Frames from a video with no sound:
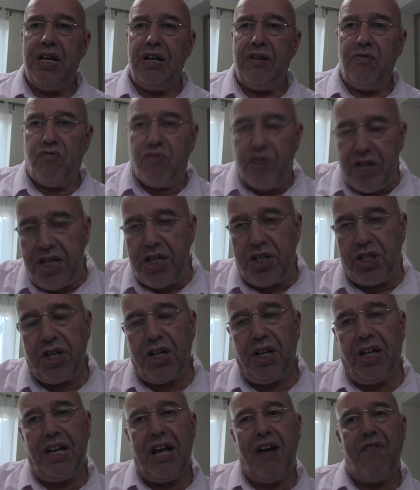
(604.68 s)

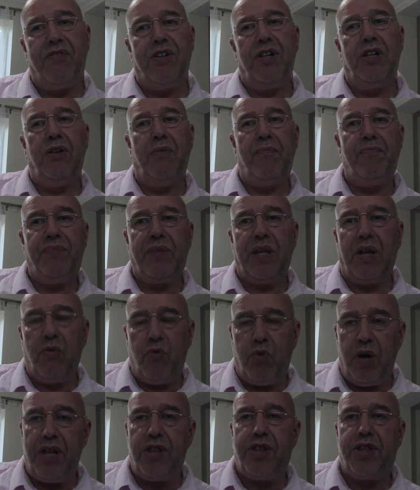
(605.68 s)
regional level
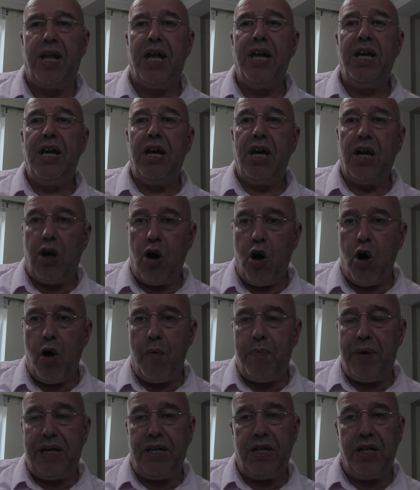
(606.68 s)
with
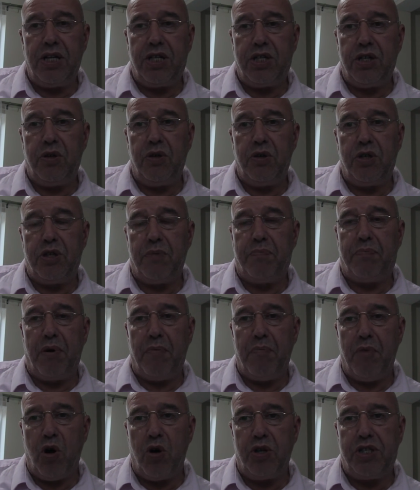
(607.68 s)
Corbyn to, to
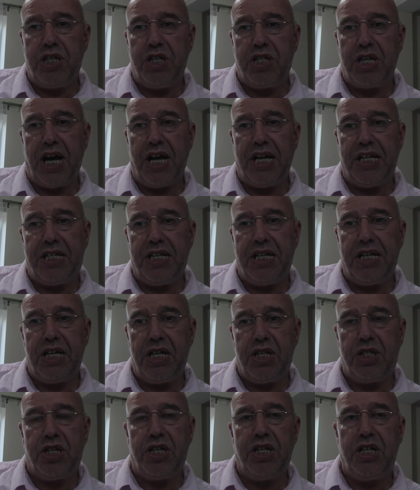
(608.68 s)
promote his
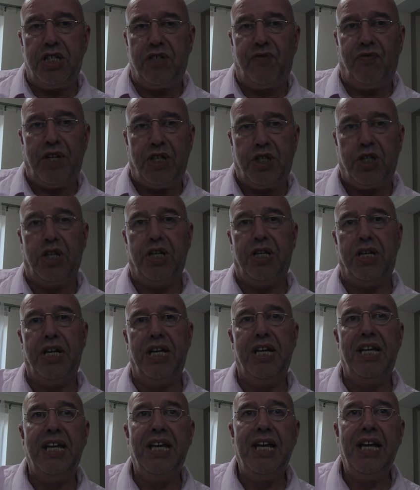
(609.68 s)
ideas and his
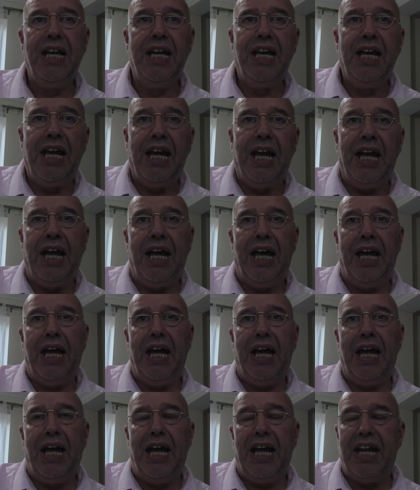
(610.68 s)
vision.
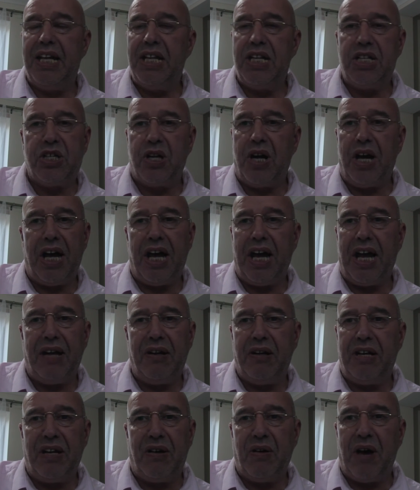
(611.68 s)
Uh, so,
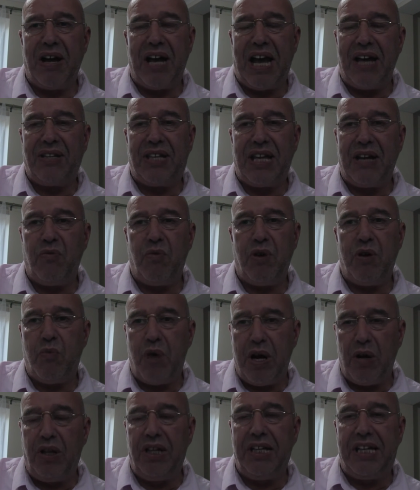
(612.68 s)
you know, I think we
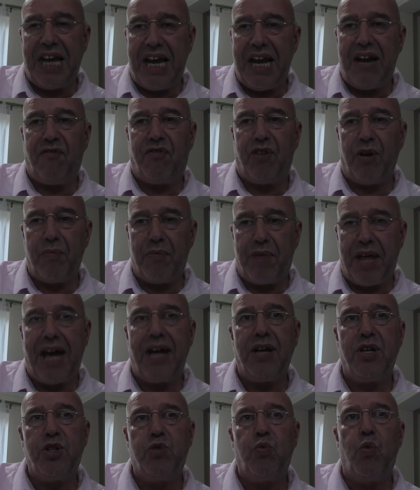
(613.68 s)
will gain from
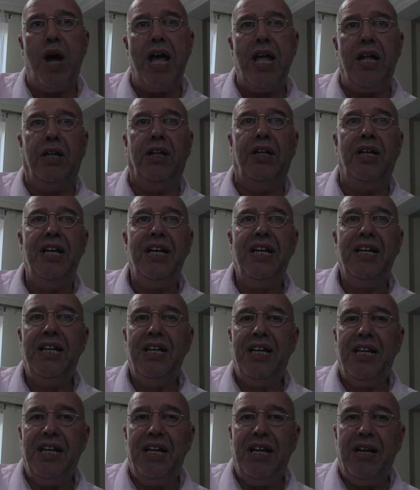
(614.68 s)
that as well.
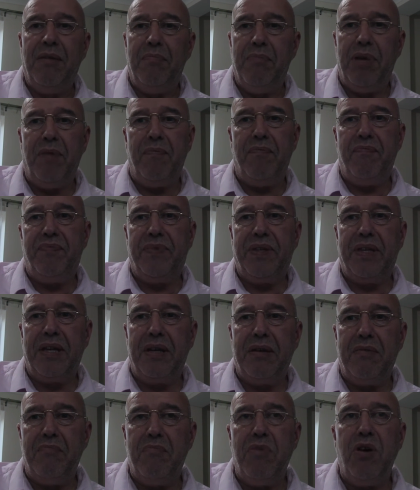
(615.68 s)
But
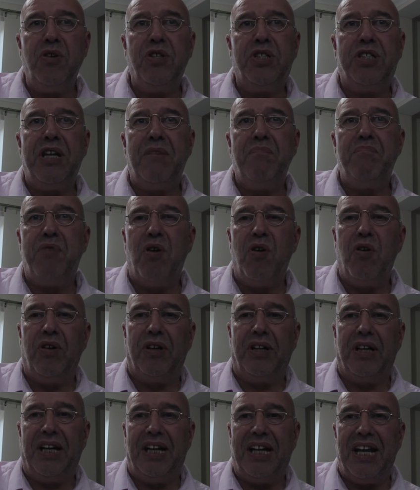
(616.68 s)
most
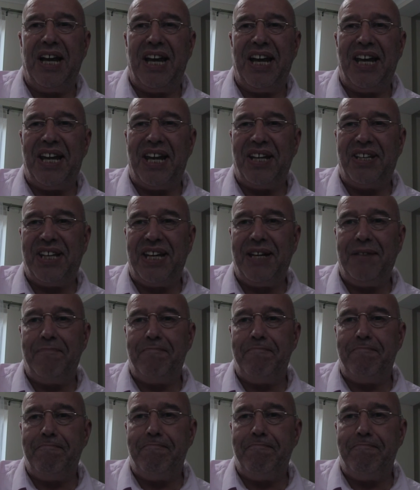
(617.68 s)
importantly, I, think